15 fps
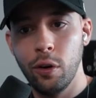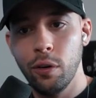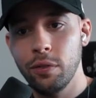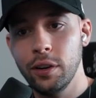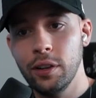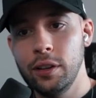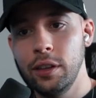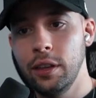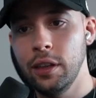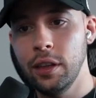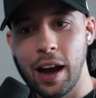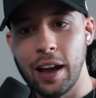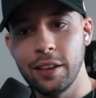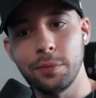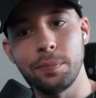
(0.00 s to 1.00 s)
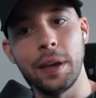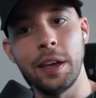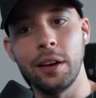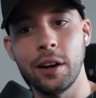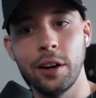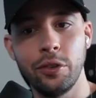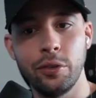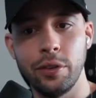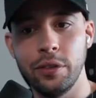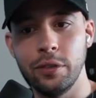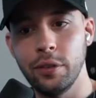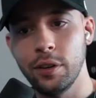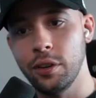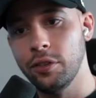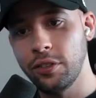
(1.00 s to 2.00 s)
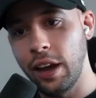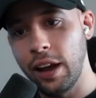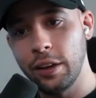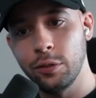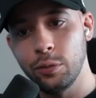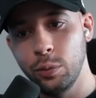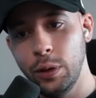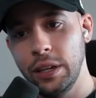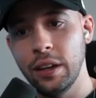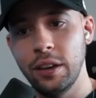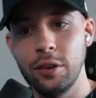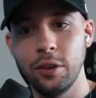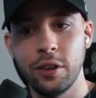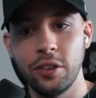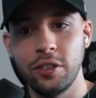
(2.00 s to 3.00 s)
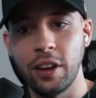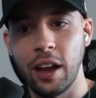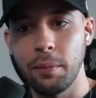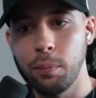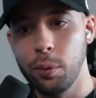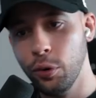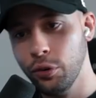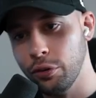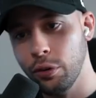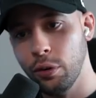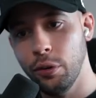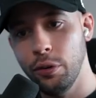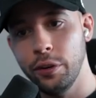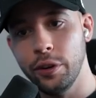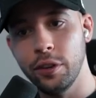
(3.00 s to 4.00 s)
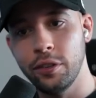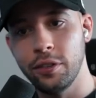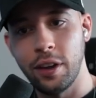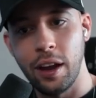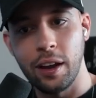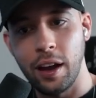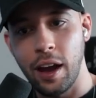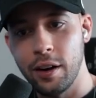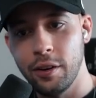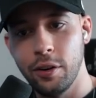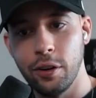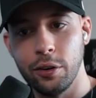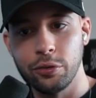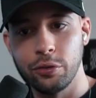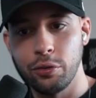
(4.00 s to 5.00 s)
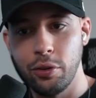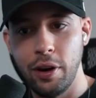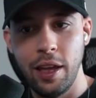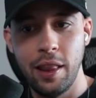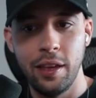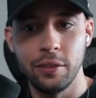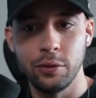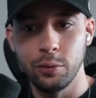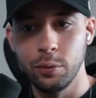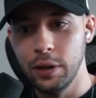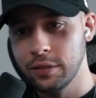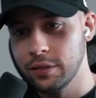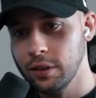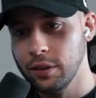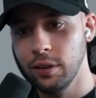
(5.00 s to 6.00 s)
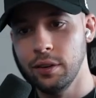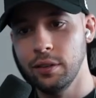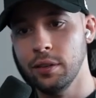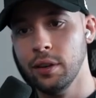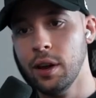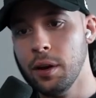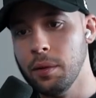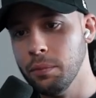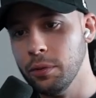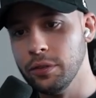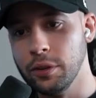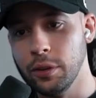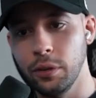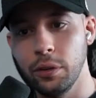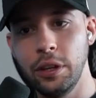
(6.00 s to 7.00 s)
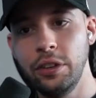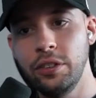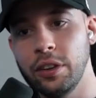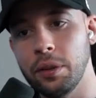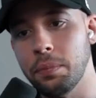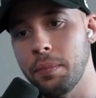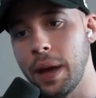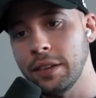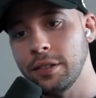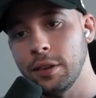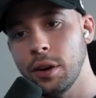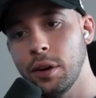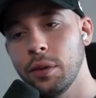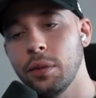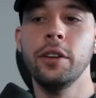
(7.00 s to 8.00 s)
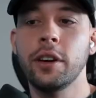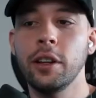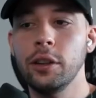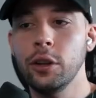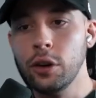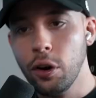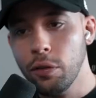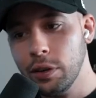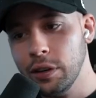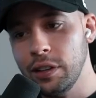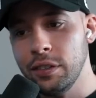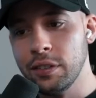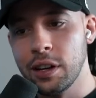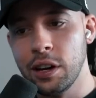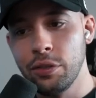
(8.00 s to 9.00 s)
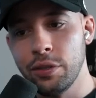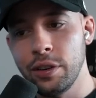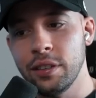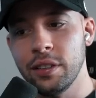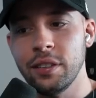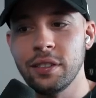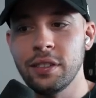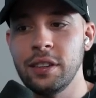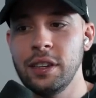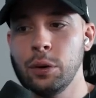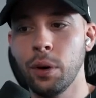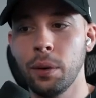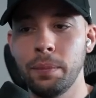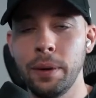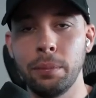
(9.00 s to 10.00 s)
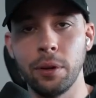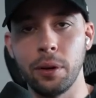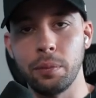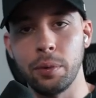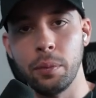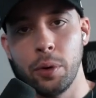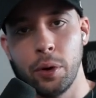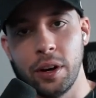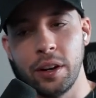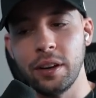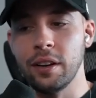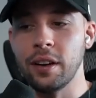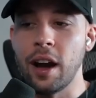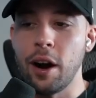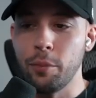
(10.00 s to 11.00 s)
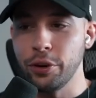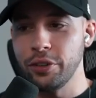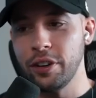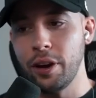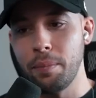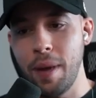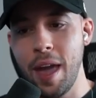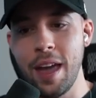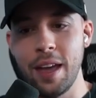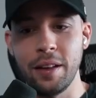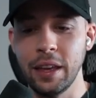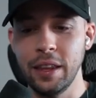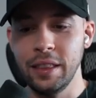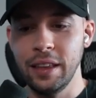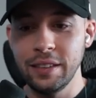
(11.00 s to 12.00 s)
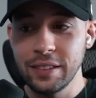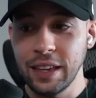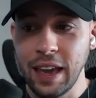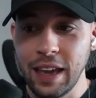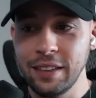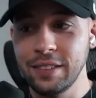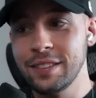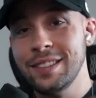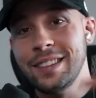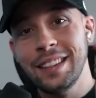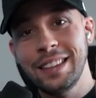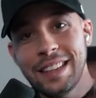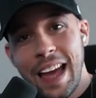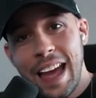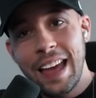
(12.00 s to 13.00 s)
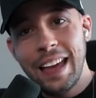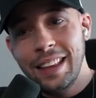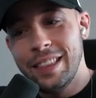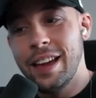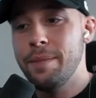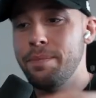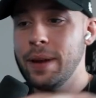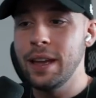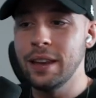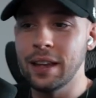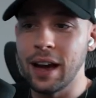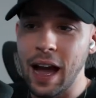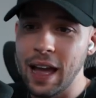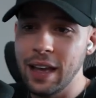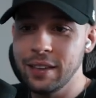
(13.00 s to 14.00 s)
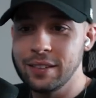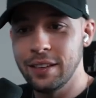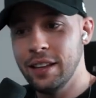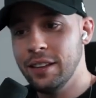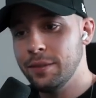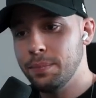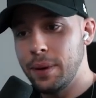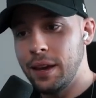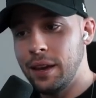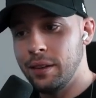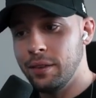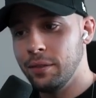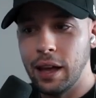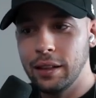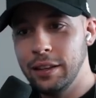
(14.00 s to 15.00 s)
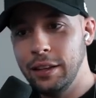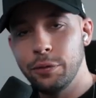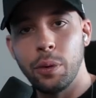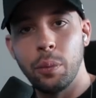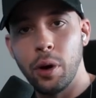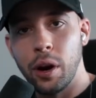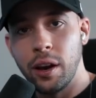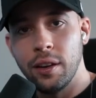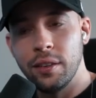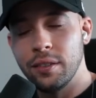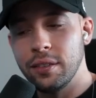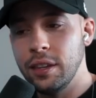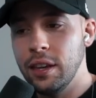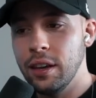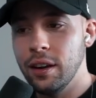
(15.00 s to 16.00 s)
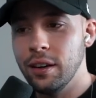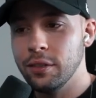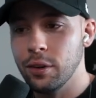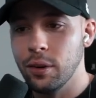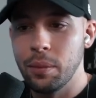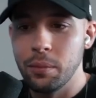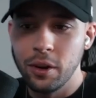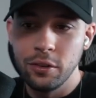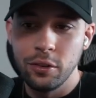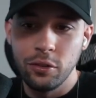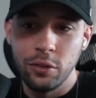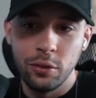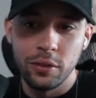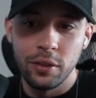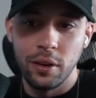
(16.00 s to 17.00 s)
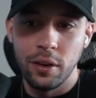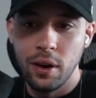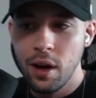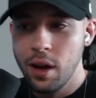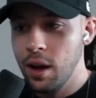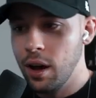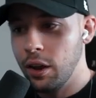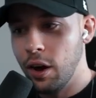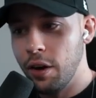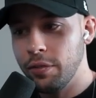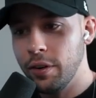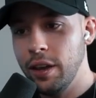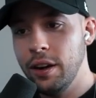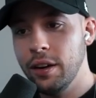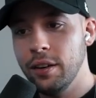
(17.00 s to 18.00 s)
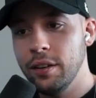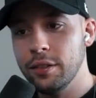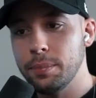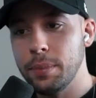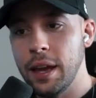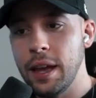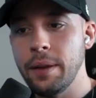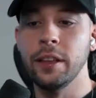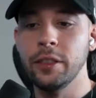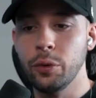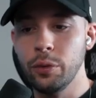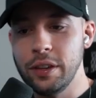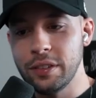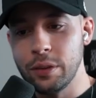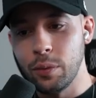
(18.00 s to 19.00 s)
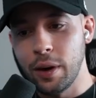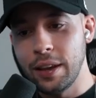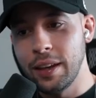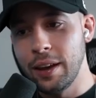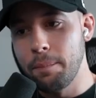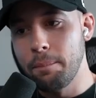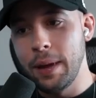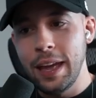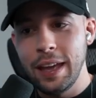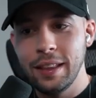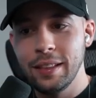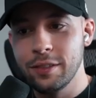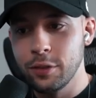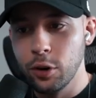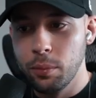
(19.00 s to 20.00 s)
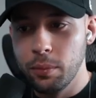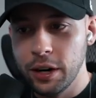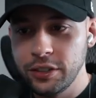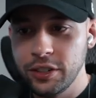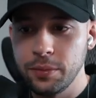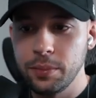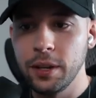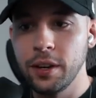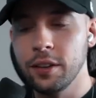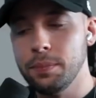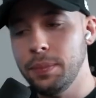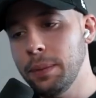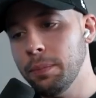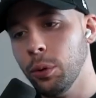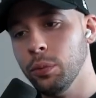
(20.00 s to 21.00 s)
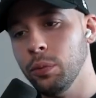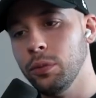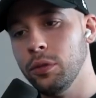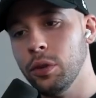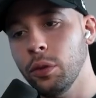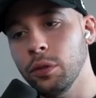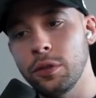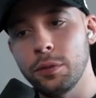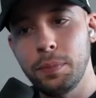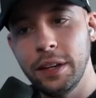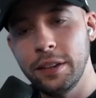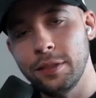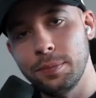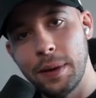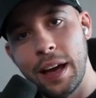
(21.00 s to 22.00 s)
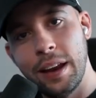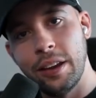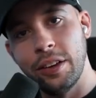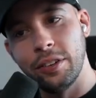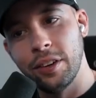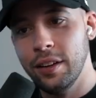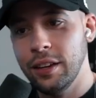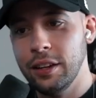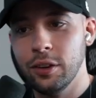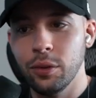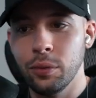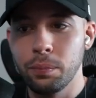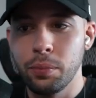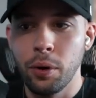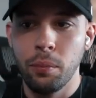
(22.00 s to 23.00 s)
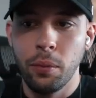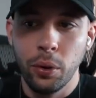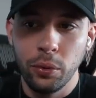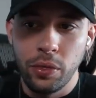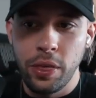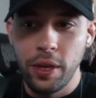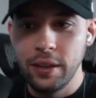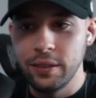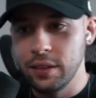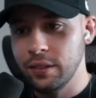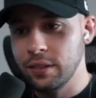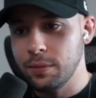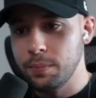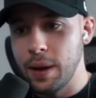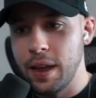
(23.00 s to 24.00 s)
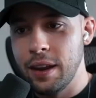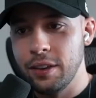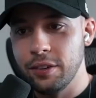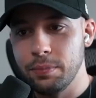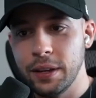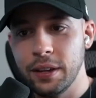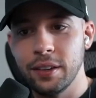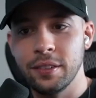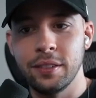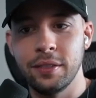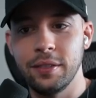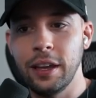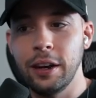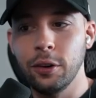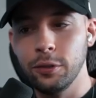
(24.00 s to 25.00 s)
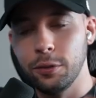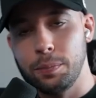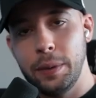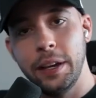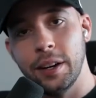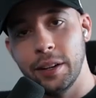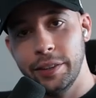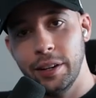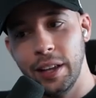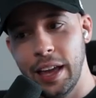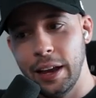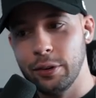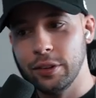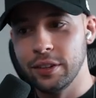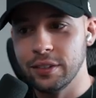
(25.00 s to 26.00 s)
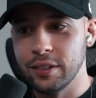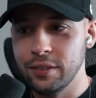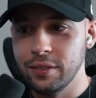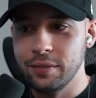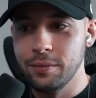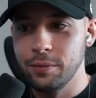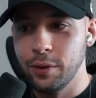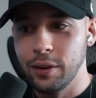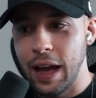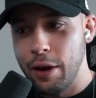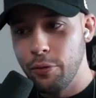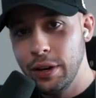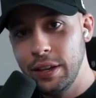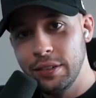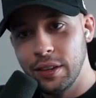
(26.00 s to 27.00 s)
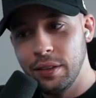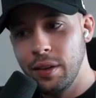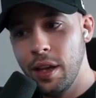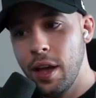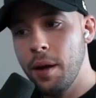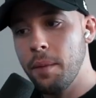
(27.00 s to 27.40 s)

over the highest paying countries. You could check Sweden, you could check Portugal, you could check, I don't know, Australia, Switzerland, Brazil, Egypt, Mexico. You could look over these countries and see what people are promoting and how much they're paying. In this case, today, they're paying the highest in Spain, at least from what I can see here. So I'm going to choose an offer here in Spain. And the reason why they're paying so much is because people don't speak Spanish and they don't promote things in Spanish because they don't speak other languages. And for that reason,